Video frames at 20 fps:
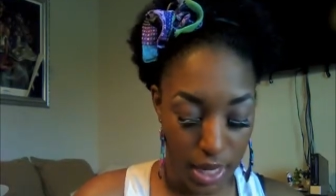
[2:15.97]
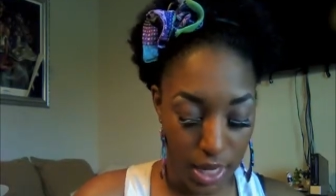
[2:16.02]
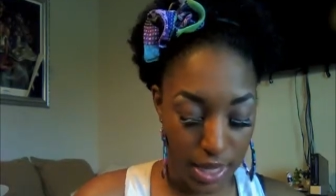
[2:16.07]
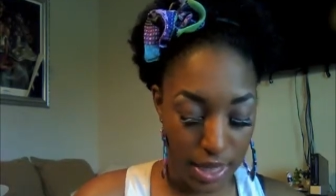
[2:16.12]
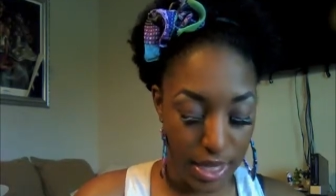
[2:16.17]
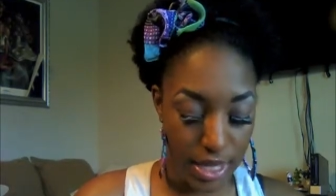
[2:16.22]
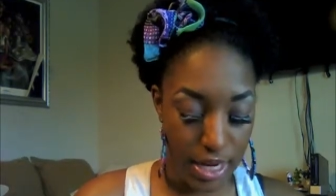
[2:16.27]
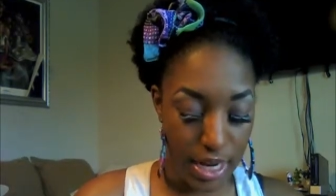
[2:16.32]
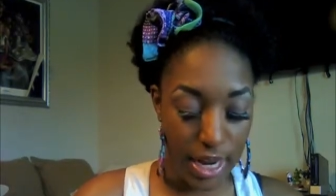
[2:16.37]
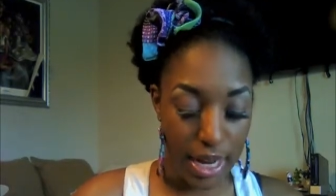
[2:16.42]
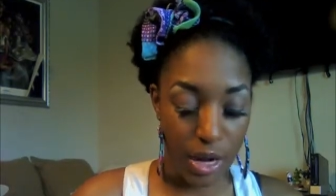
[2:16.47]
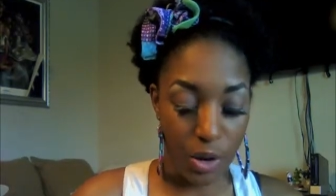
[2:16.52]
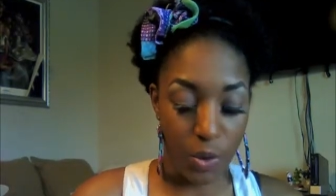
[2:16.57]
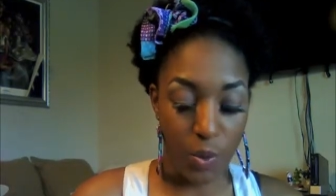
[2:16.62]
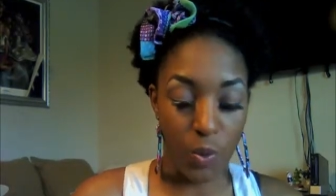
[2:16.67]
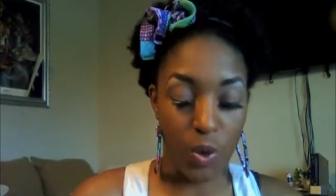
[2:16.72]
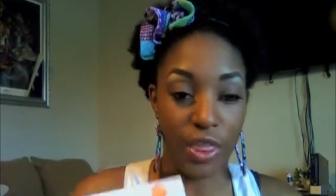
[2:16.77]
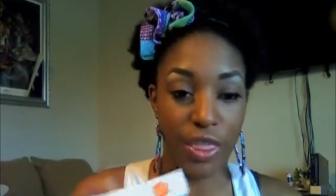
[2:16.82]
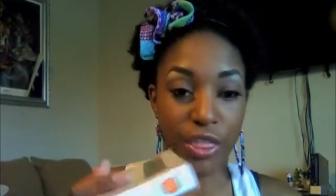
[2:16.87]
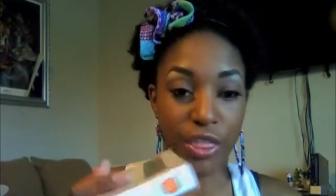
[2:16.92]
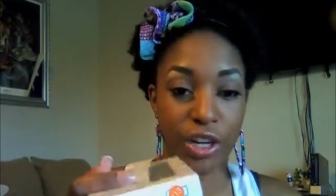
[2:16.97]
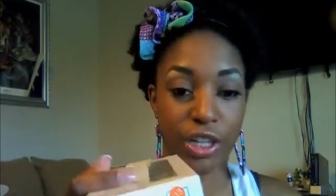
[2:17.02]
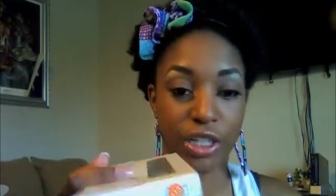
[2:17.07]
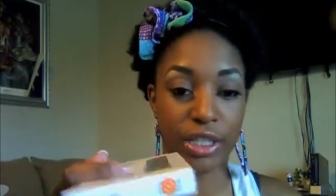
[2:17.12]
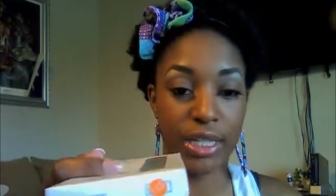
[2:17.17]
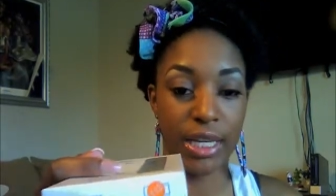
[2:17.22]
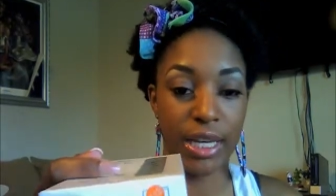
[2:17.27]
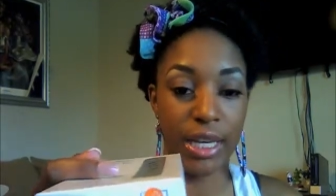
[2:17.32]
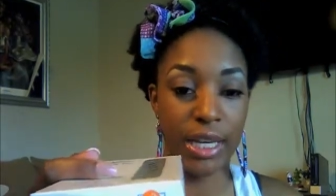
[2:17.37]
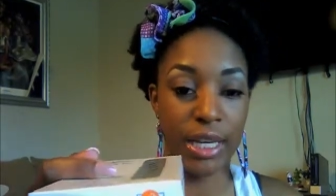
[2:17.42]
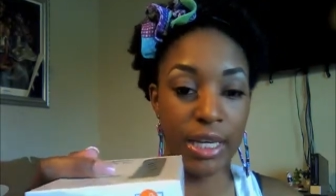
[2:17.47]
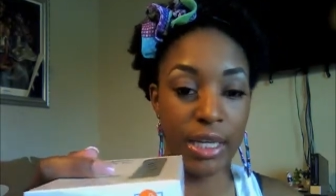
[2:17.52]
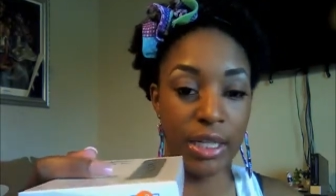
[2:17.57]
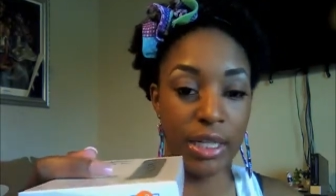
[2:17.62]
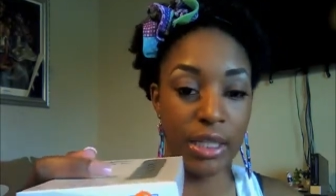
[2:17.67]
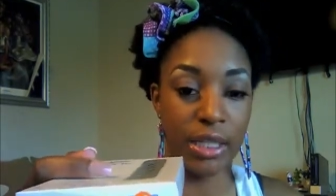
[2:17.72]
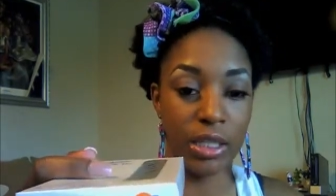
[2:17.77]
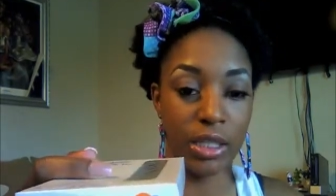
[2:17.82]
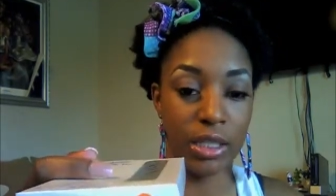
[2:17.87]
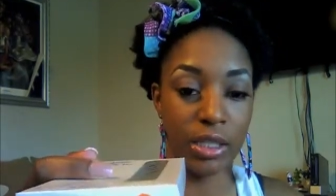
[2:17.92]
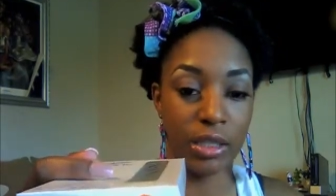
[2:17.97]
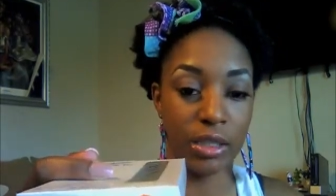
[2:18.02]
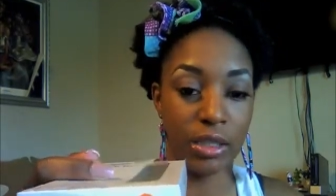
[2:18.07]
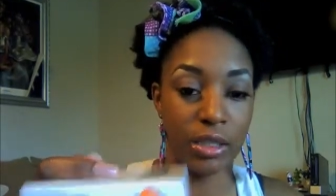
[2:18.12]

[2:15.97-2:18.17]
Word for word: and then I got a 113